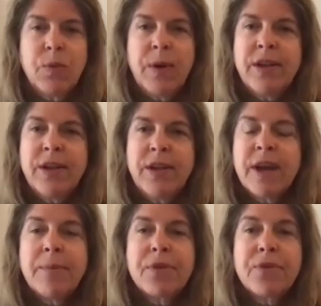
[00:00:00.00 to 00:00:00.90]
When you've
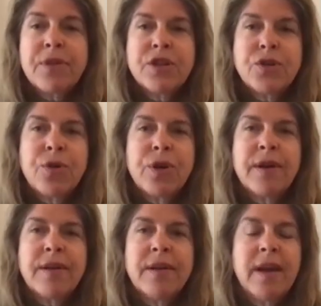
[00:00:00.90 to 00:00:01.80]
come through the
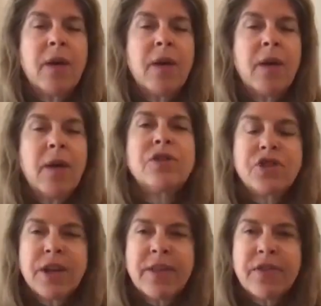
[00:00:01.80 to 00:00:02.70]
door, I want you
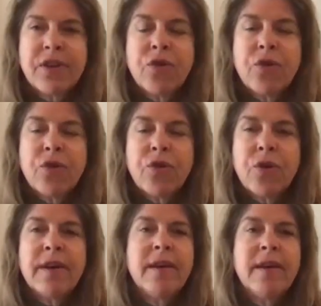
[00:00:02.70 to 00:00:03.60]
to shut the
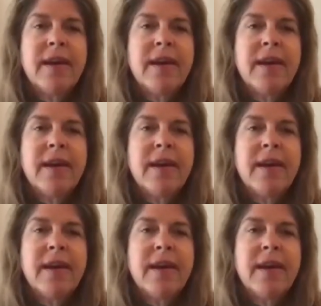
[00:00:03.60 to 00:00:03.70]
door